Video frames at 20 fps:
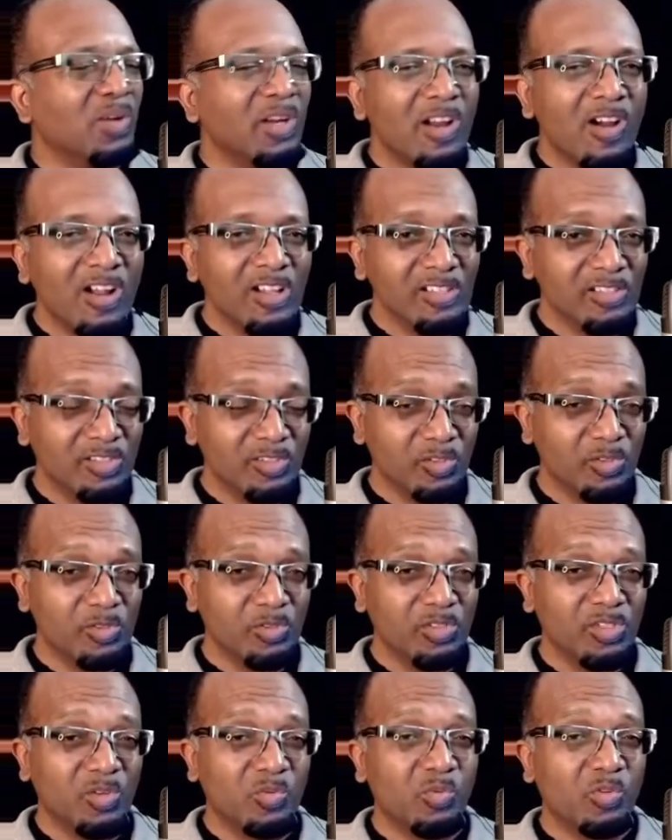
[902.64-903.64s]
But
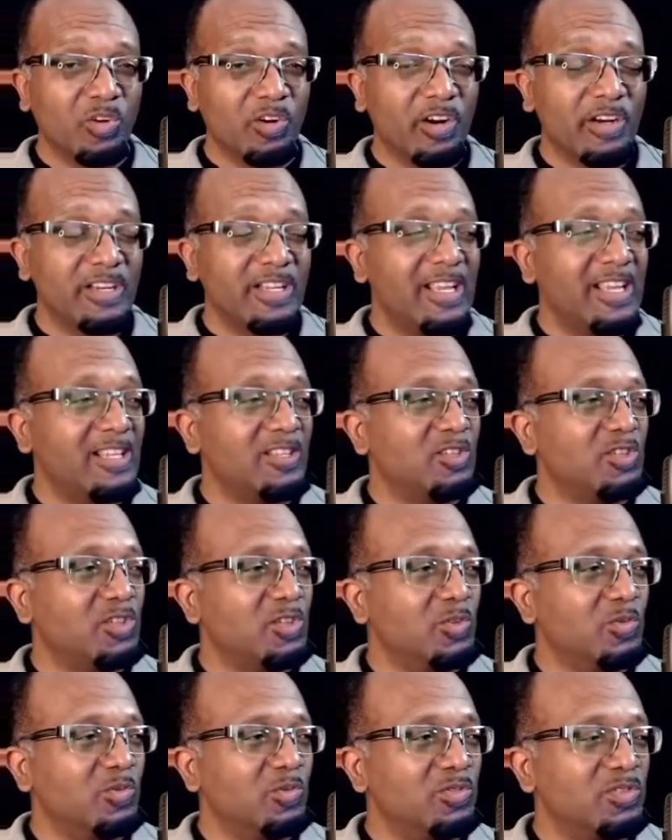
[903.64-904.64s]
also, the word is
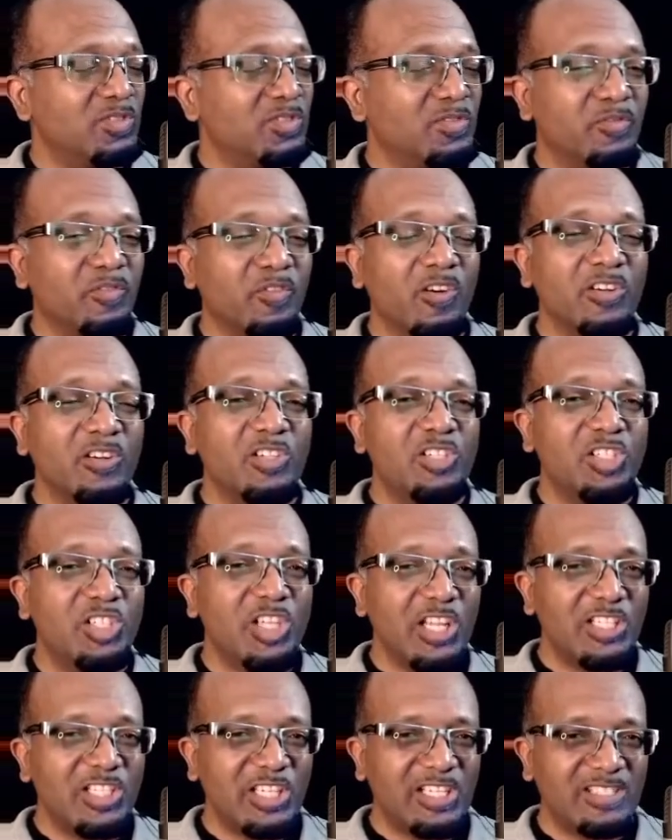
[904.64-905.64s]
used for
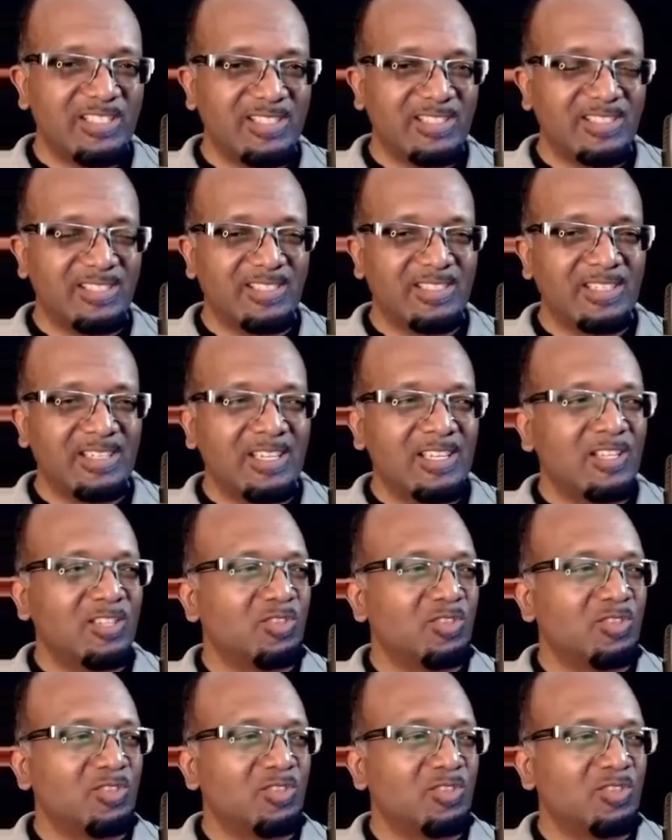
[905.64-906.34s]
judges.